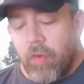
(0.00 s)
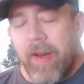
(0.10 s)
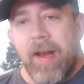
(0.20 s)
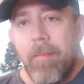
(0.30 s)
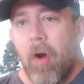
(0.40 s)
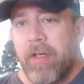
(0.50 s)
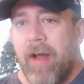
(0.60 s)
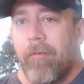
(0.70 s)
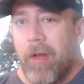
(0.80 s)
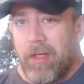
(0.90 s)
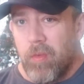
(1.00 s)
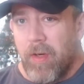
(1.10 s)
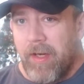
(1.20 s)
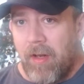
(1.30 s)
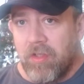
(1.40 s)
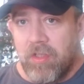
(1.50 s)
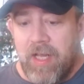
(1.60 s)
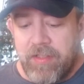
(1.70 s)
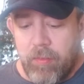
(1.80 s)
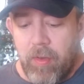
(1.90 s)
he had it marked down for like $20
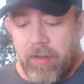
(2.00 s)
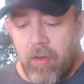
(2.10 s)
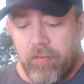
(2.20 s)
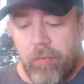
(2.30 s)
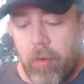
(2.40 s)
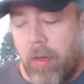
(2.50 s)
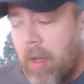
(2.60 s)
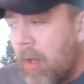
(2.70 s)
less than what it goes for.